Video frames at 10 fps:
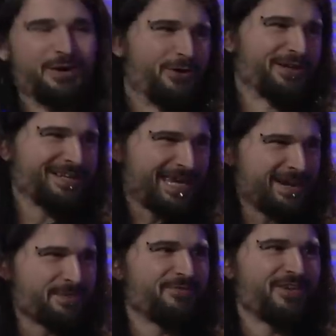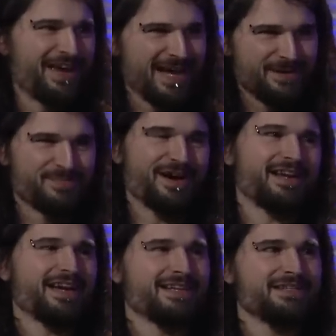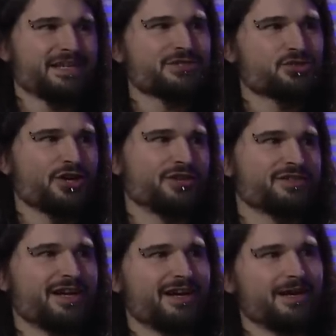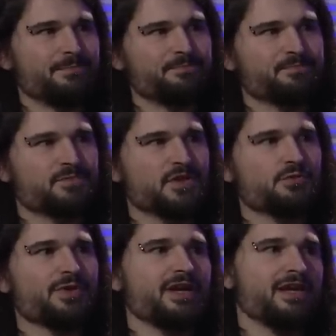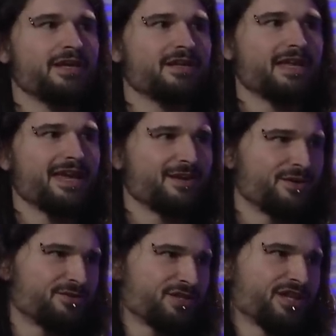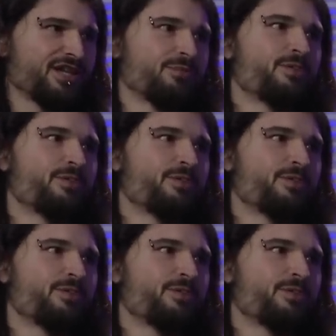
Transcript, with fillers: I wanted to keep it vague, but I instruct um, green energy,